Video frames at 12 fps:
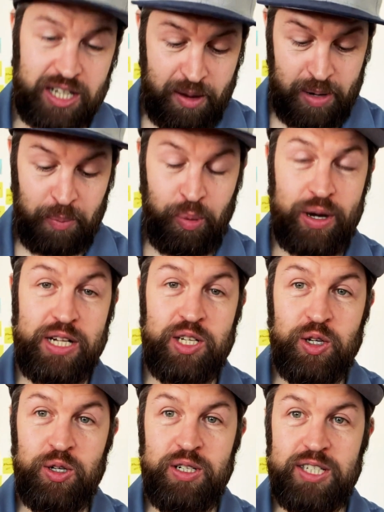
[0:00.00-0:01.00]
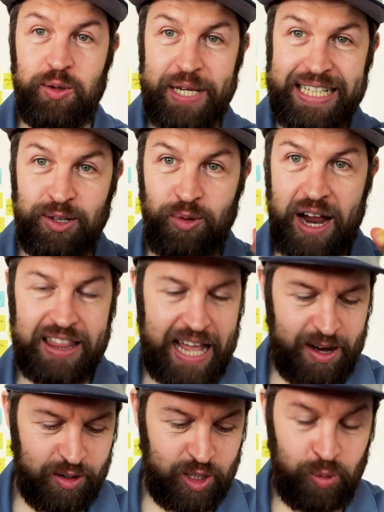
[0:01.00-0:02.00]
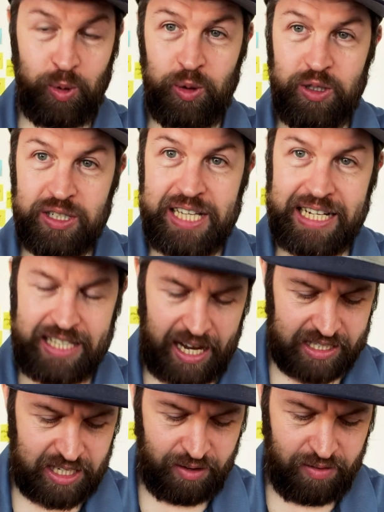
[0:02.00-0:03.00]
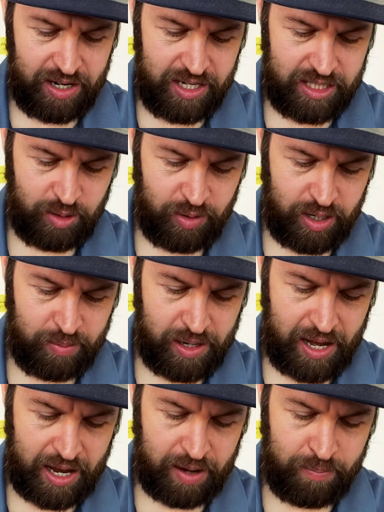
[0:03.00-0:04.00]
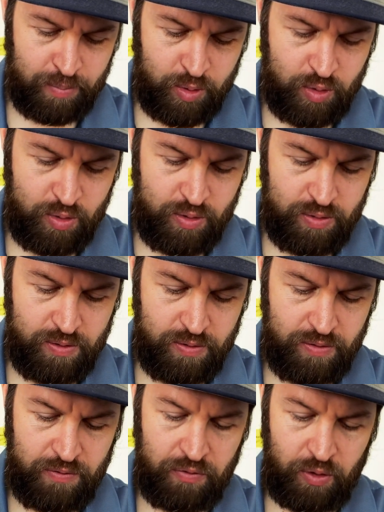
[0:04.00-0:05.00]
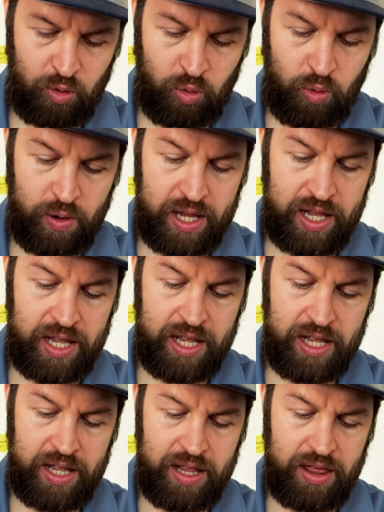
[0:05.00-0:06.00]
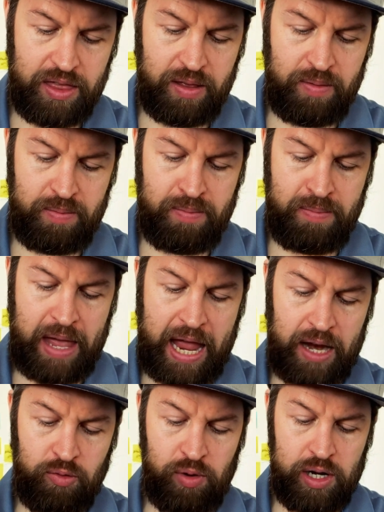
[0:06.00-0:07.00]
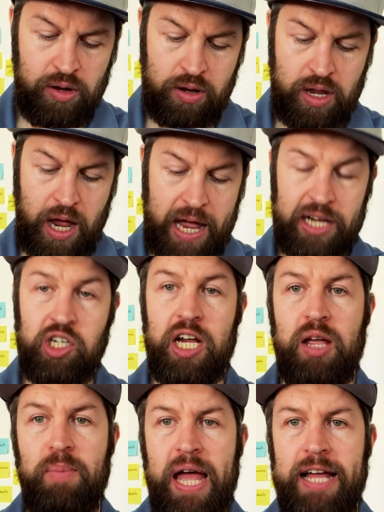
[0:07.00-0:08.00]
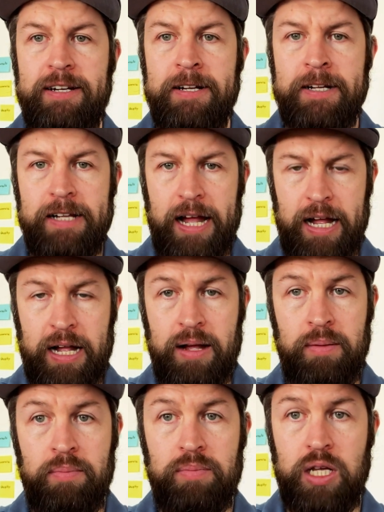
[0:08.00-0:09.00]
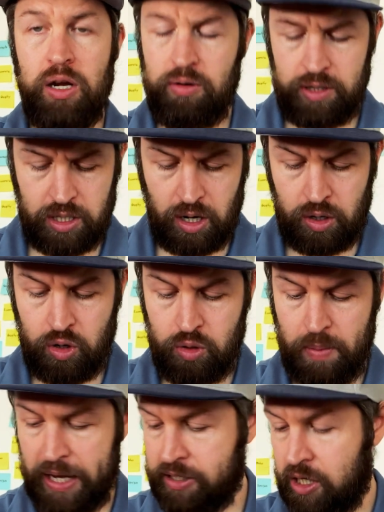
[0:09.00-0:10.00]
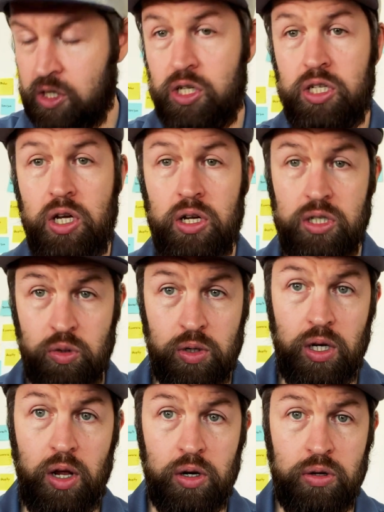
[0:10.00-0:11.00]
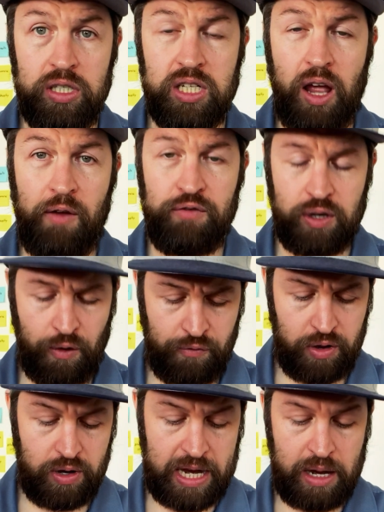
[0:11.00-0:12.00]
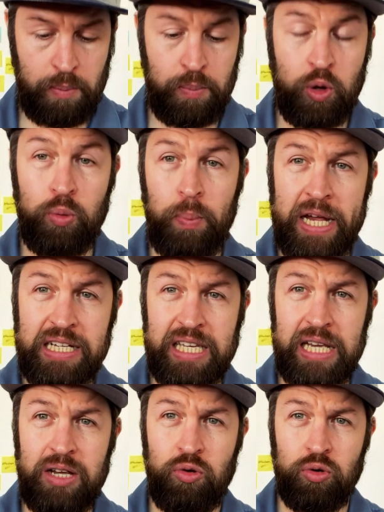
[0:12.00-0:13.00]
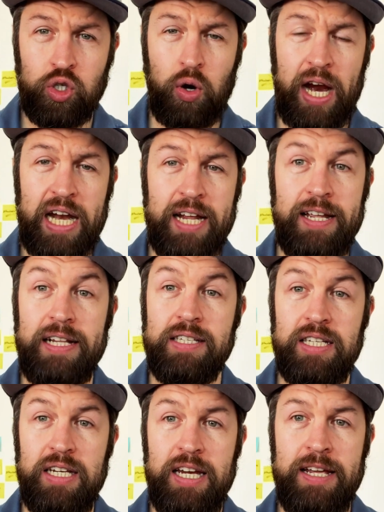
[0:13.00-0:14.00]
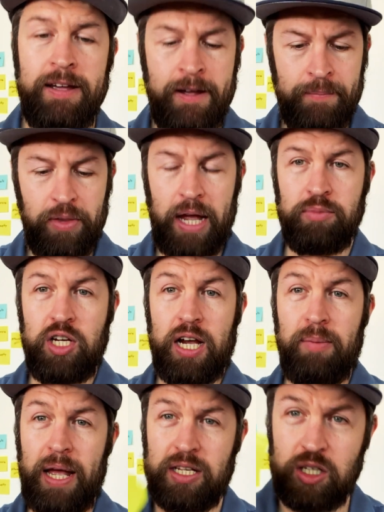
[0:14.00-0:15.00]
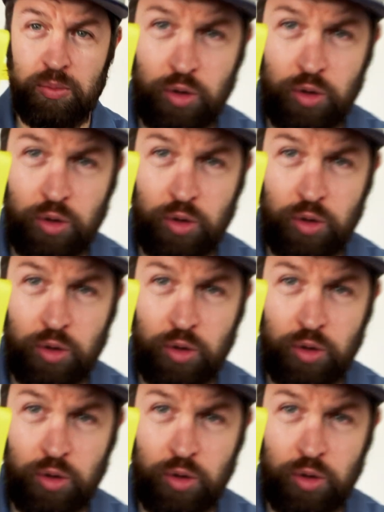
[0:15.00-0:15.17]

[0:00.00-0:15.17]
coming up pretty soon, so we get to ride that onto the board because that's activity. So we're going to be like, Move with Matt. Really good guy, check him out. He's got a good message. He's got doing a lot of good stuff. So if you need a good PT or training in Sydney, check him out. So